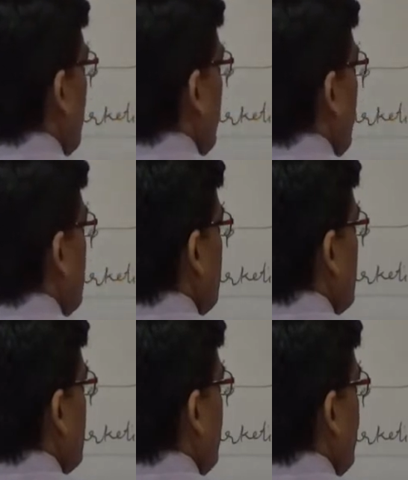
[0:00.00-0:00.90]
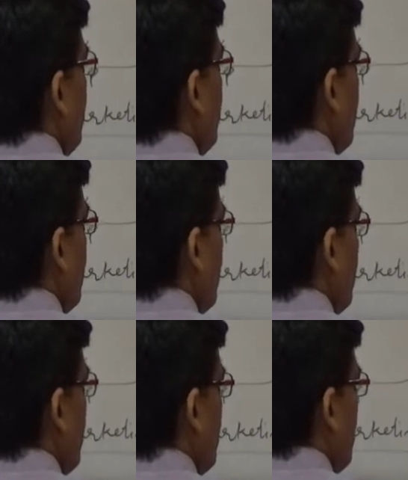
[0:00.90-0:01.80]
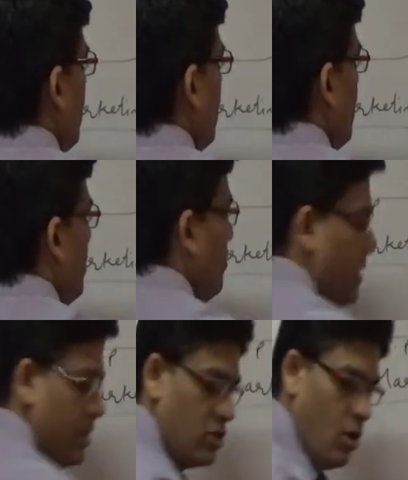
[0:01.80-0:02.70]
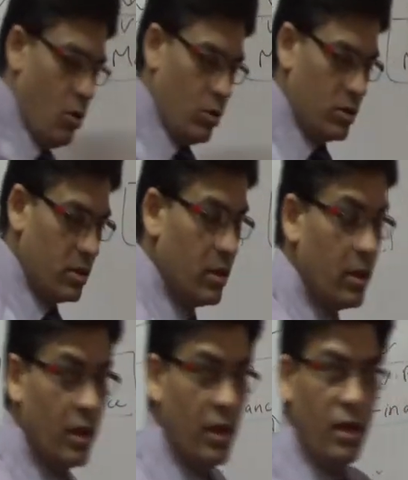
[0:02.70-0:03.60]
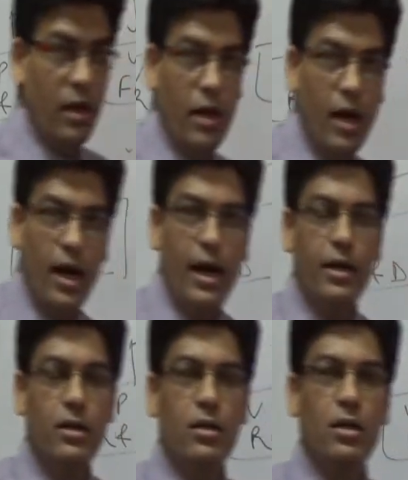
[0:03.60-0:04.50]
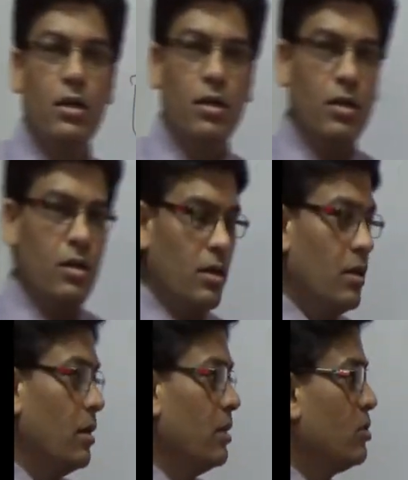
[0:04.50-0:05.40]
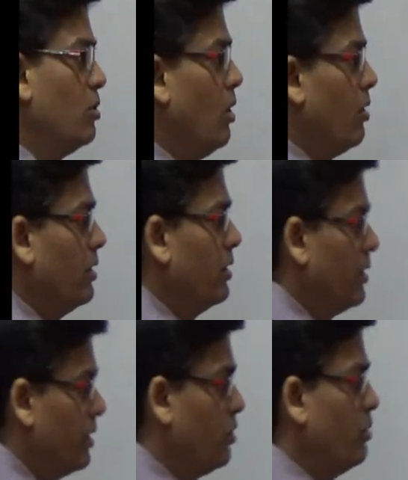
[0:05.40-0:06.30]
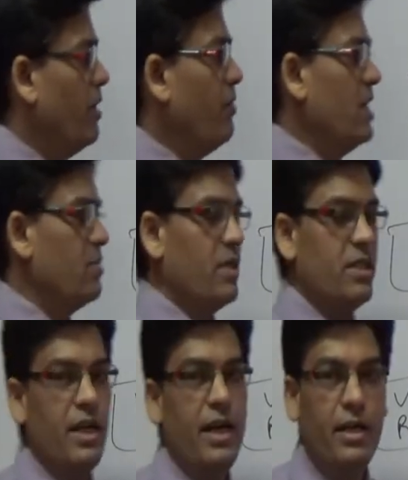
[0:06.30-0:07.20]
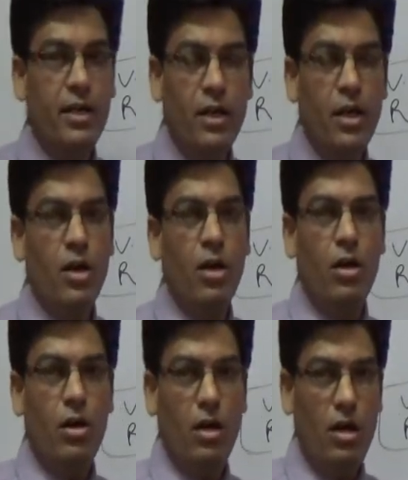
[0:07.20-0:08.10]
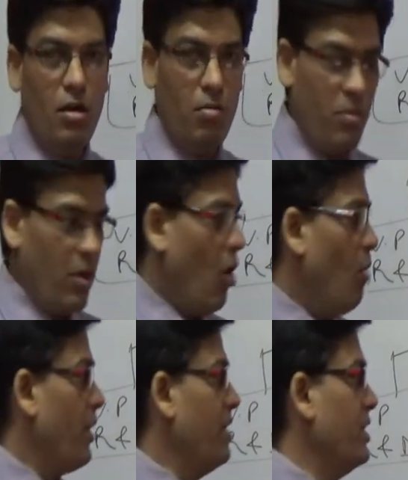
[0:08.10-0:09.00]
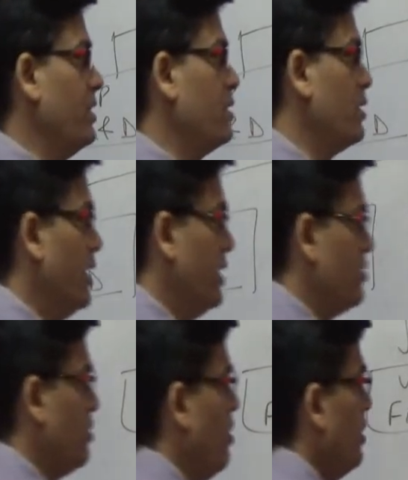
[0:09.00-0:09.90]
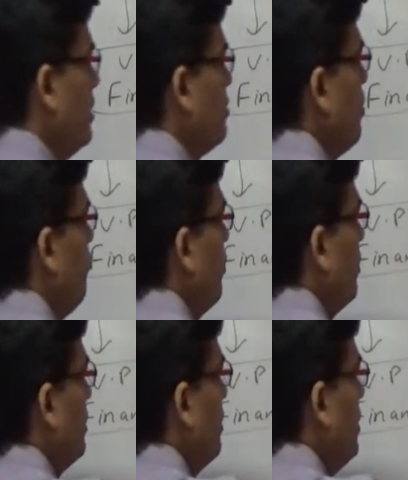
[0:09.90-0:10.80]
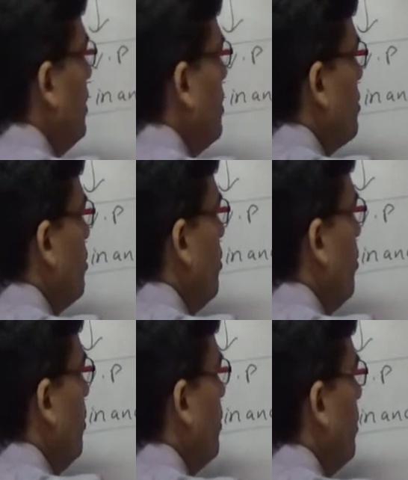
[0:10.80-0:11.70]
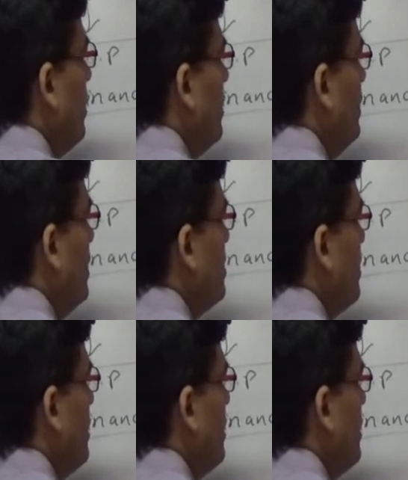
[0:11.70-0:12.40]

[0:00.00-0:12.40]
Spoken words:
vice president human resource, and so on. It could be vice president operations, and so on and so forth. So this